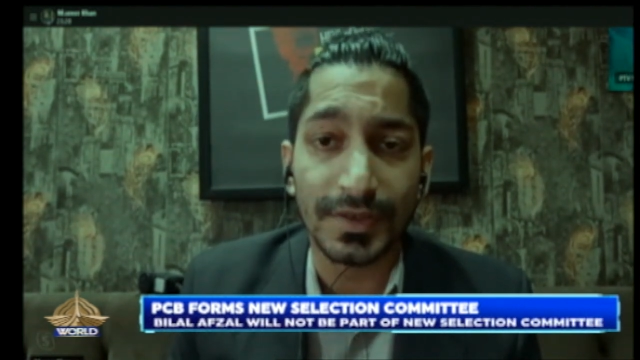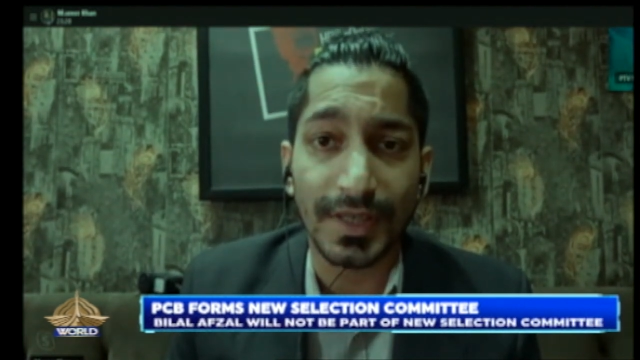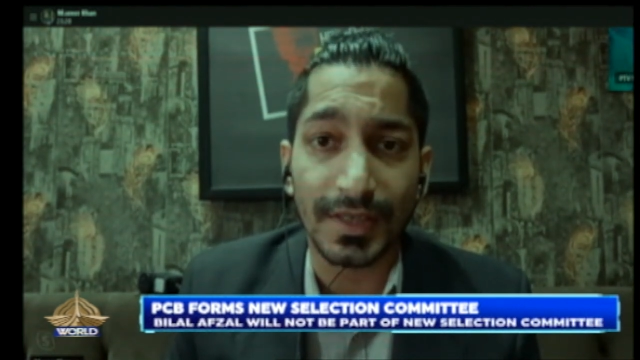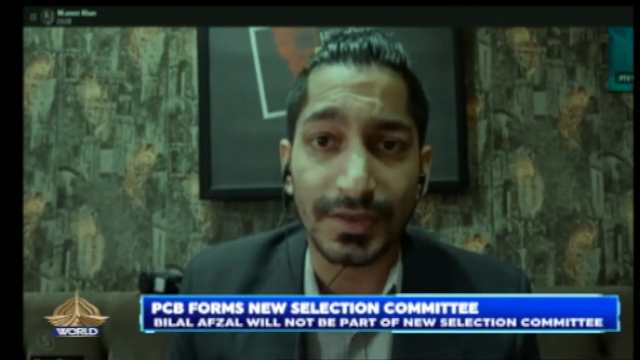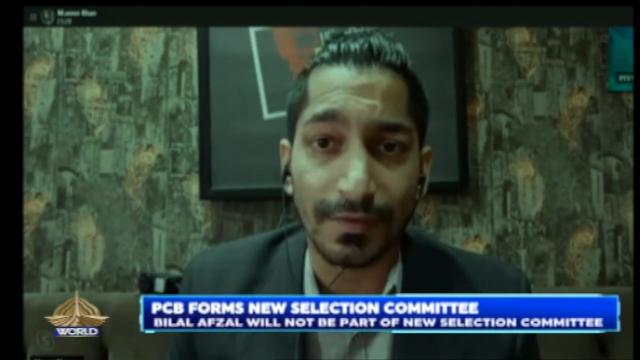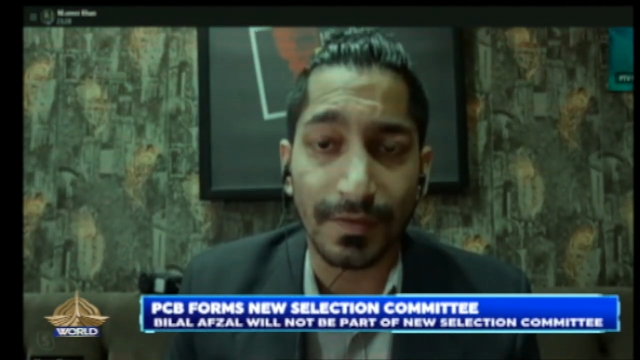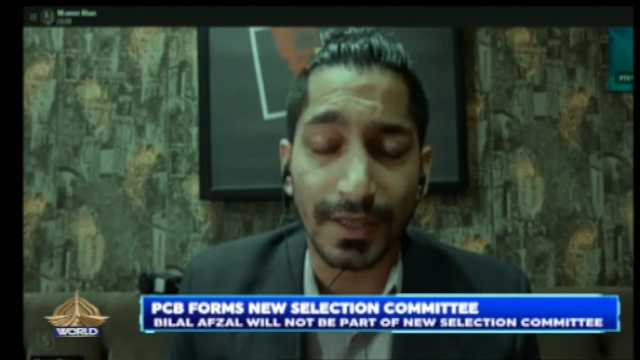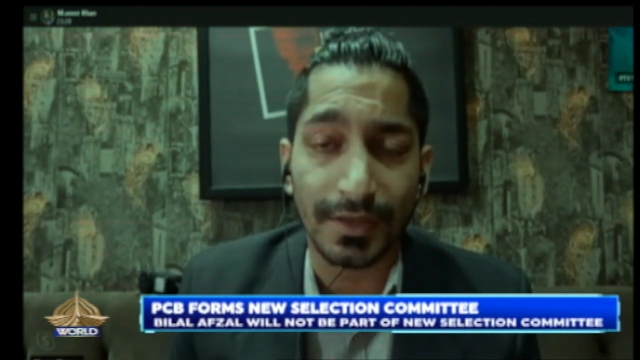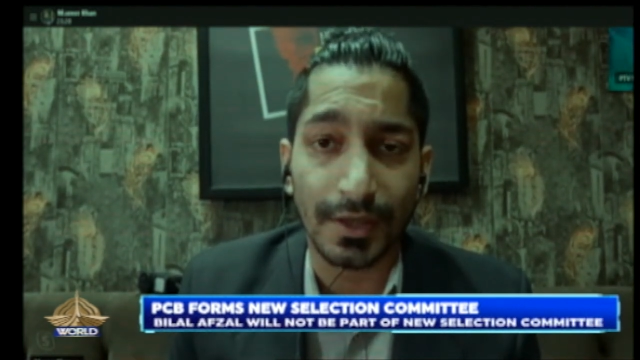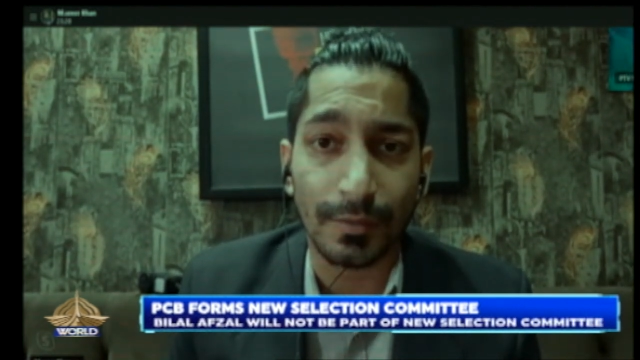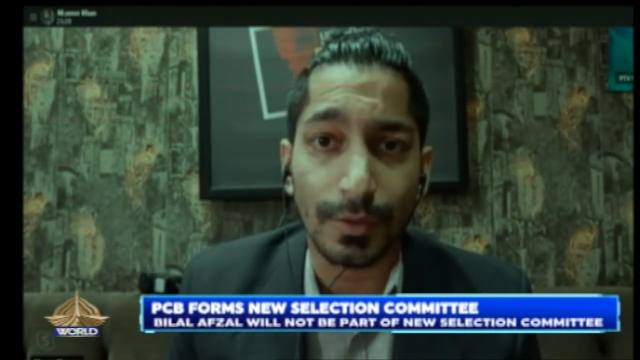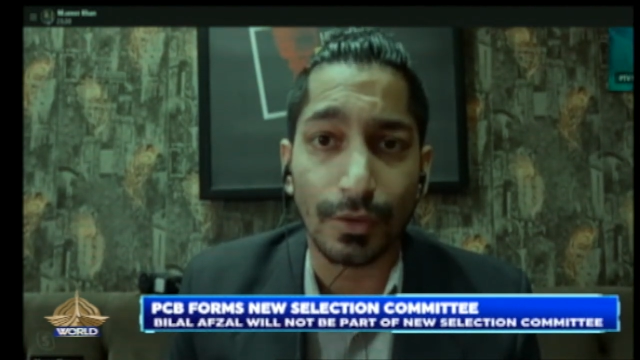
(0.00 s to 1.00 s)
gets
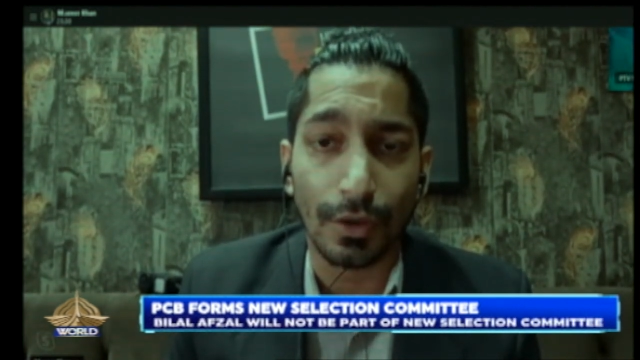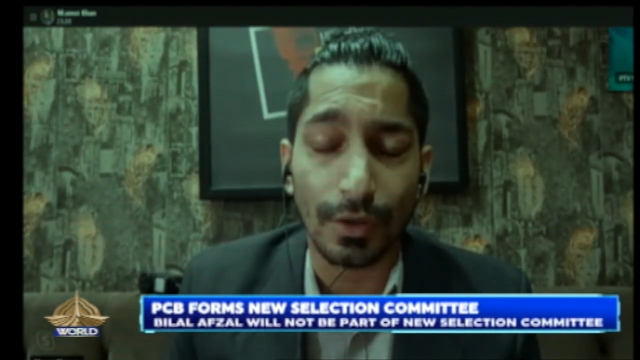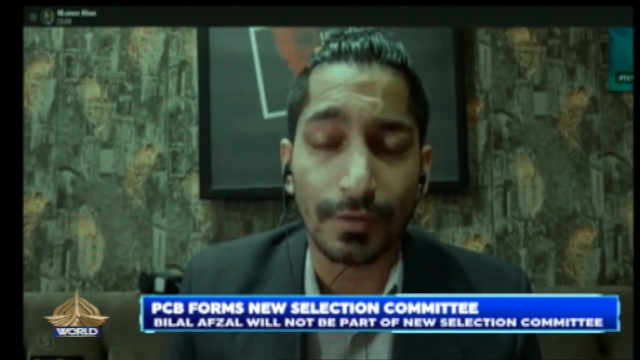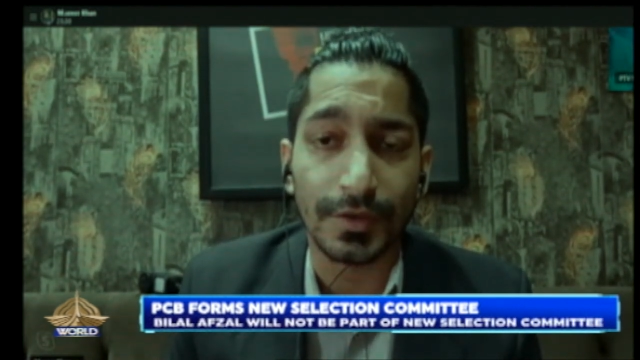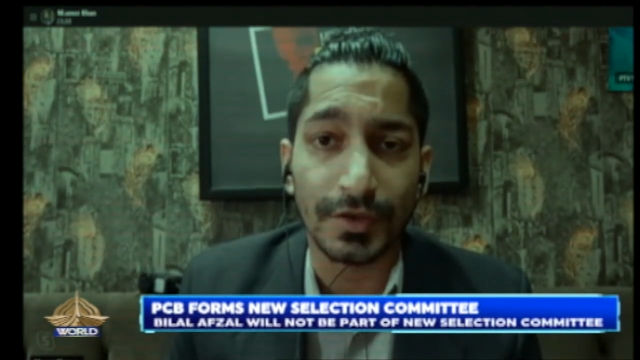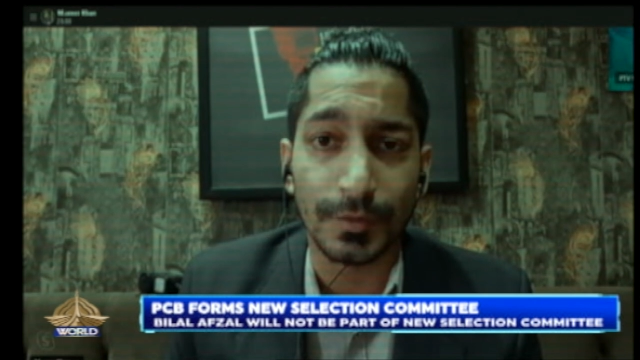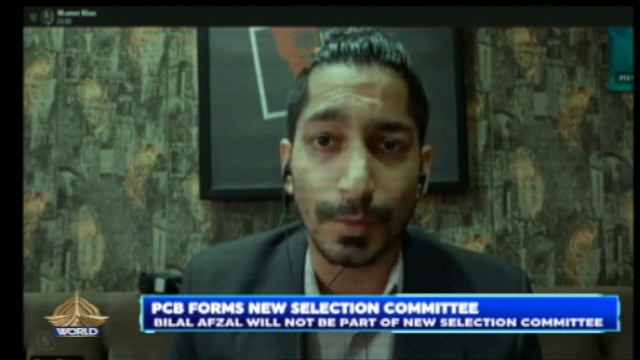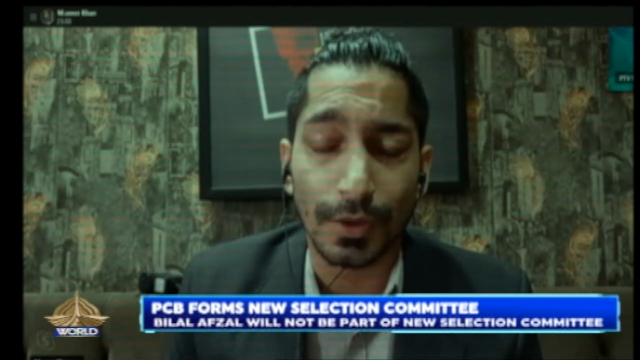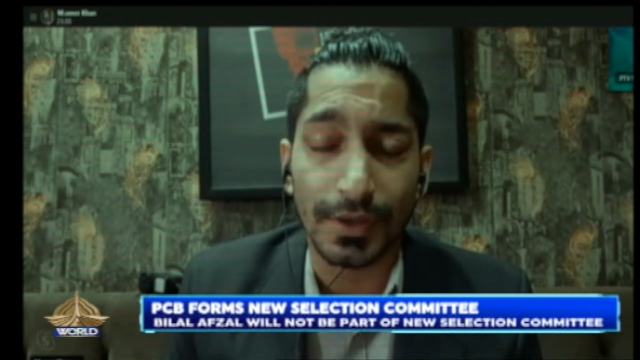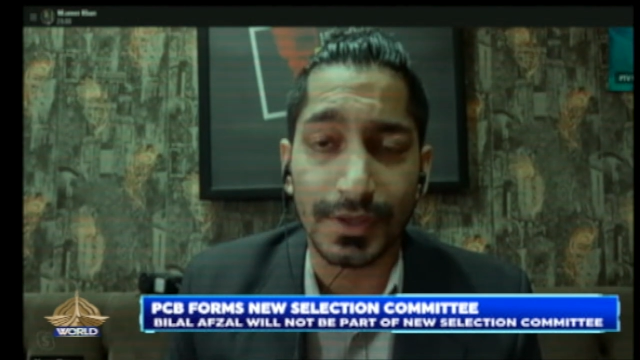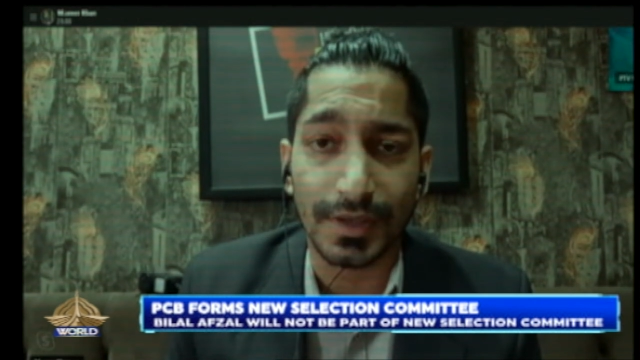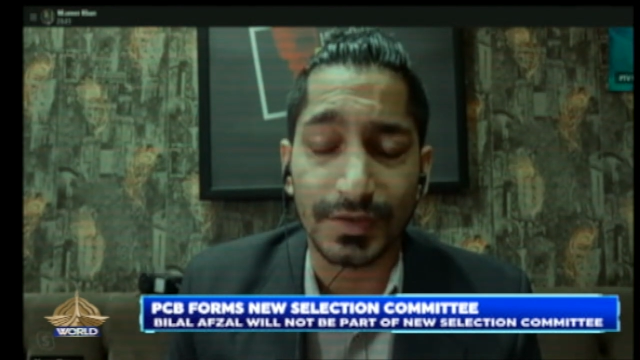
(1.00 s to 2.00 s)
affected with all of this
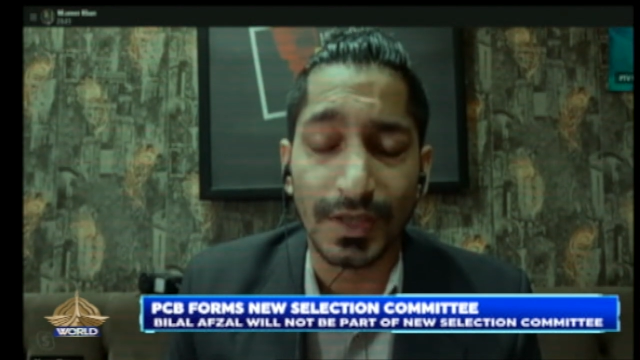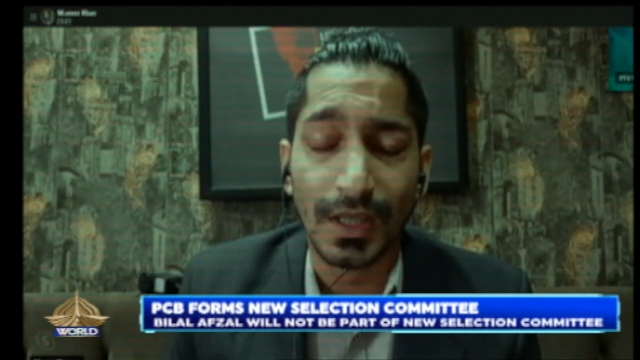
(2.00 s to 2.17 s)
politics.